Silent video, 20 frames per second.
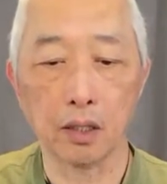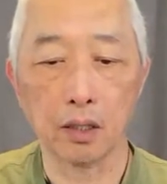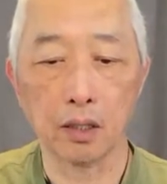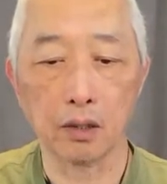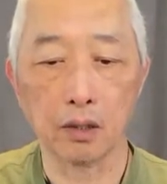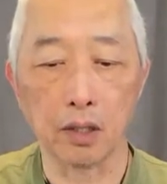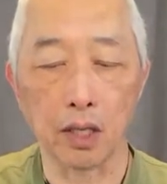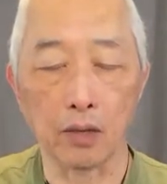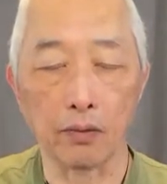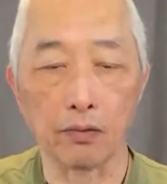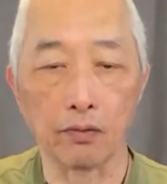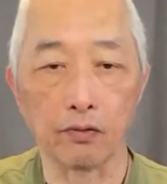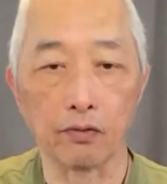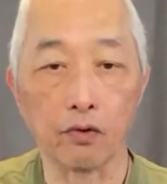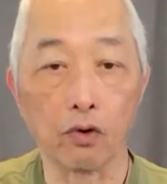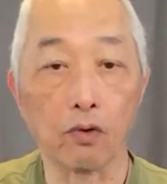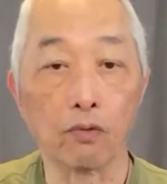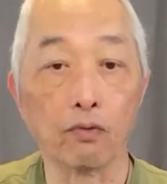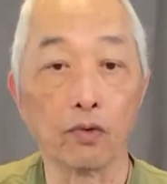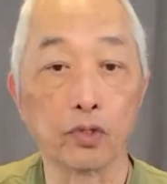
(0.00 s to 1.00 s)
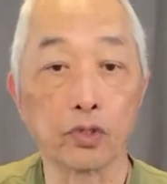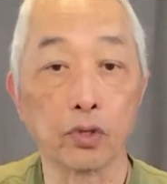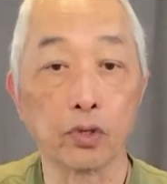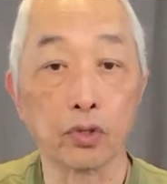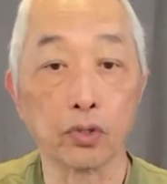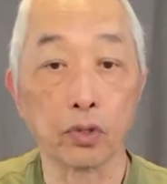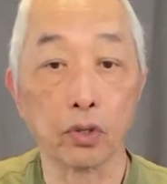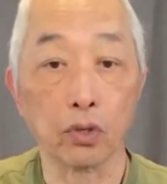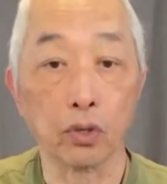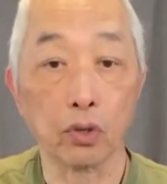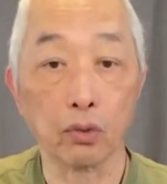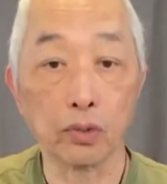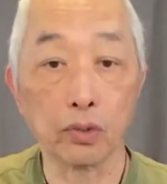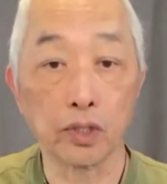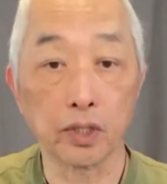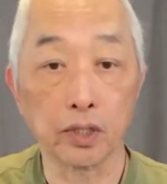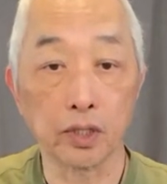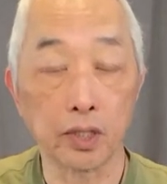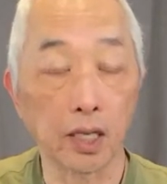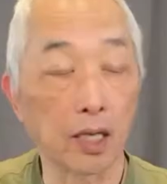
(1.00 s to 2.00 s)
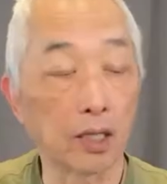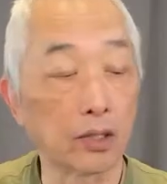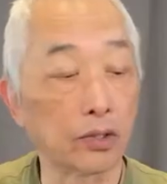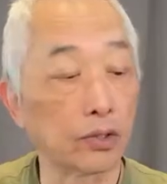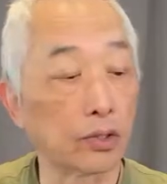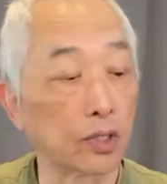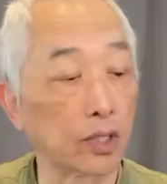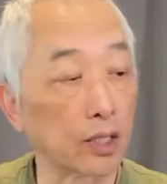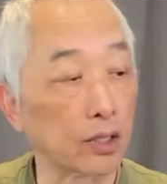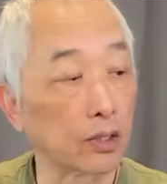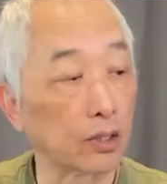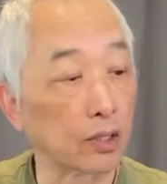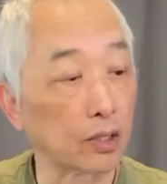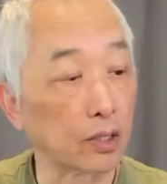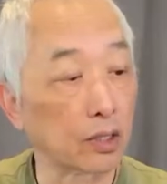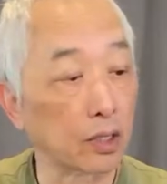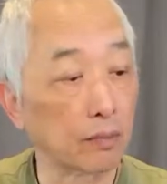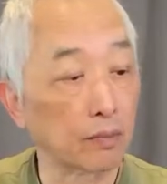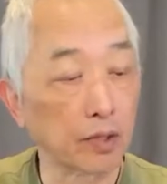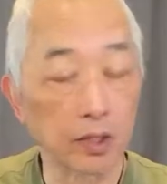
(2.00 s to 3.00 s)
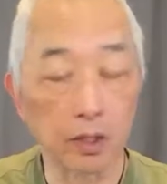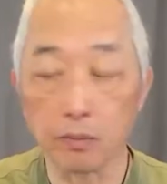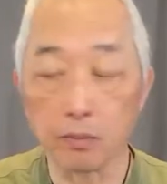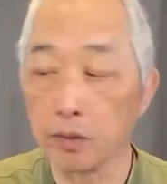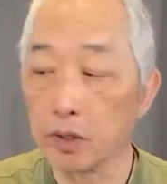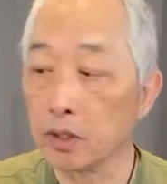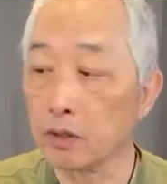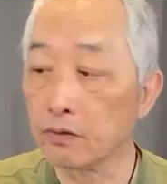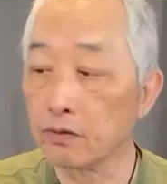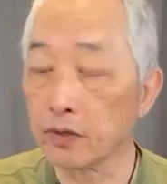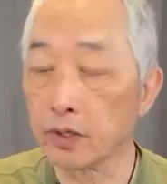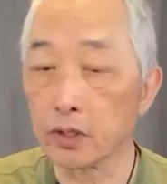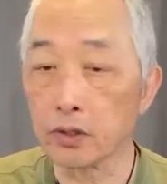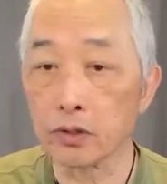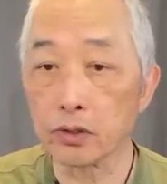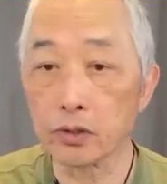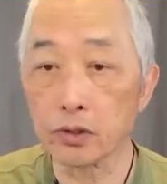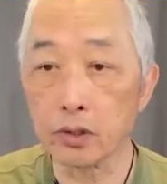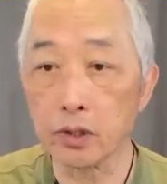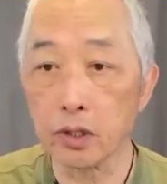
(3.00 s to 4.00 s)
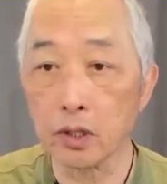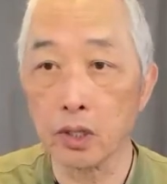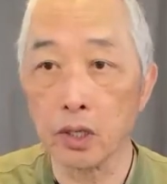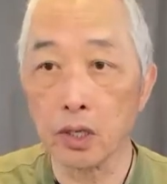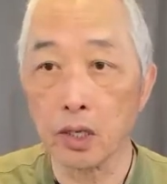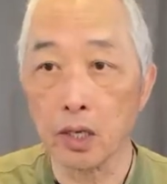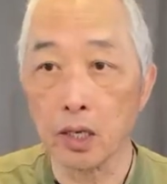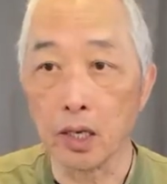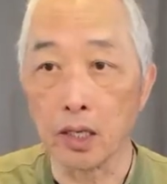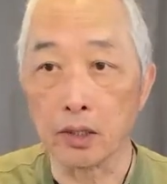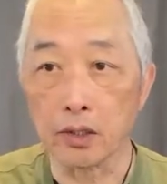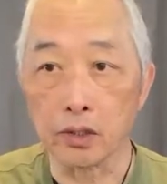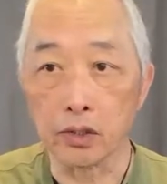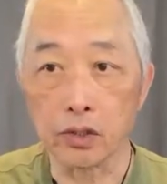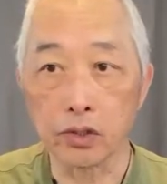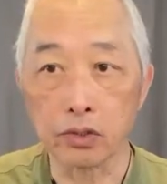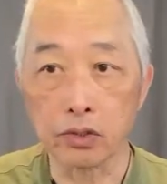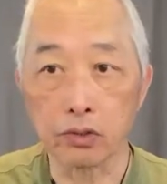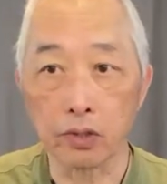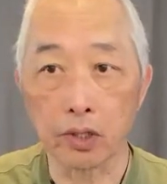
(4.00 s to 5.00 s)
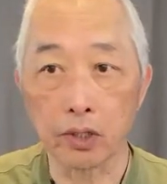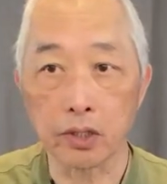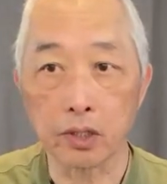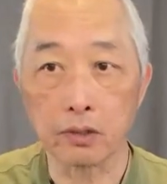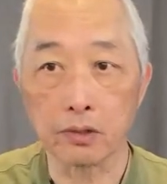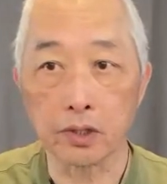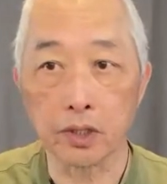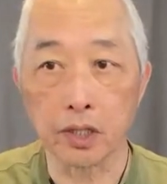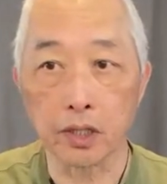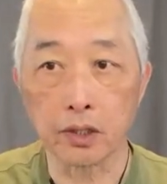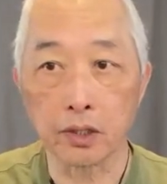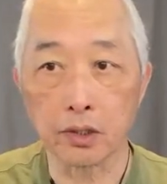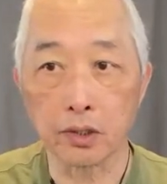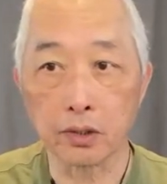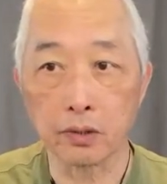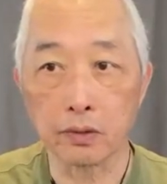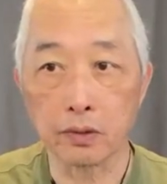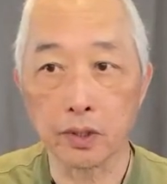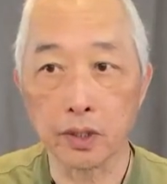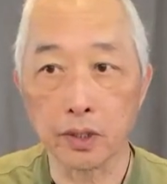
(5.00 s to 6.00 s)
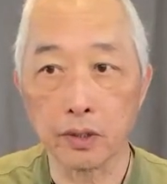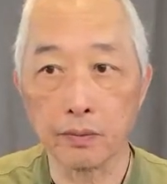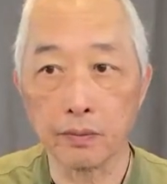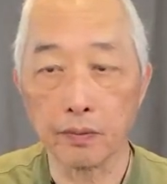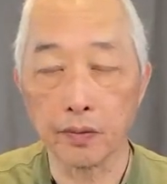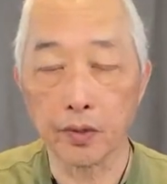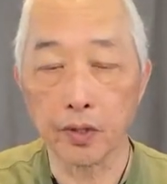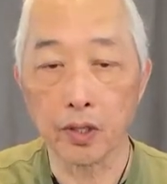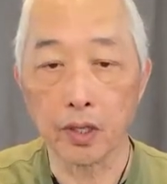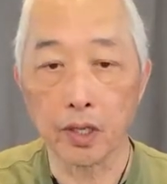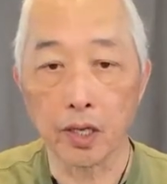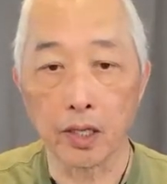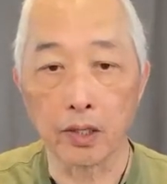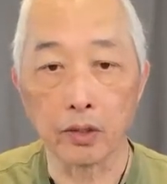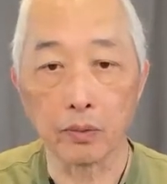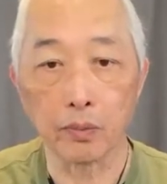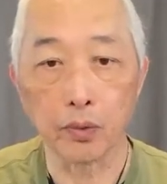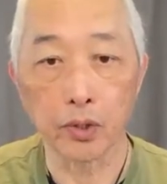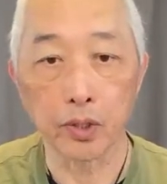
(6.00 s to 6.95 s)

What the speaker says: I form what's called the lotus hand. You take your thumb and the middle fingers, and you stretch out the other 3, and you put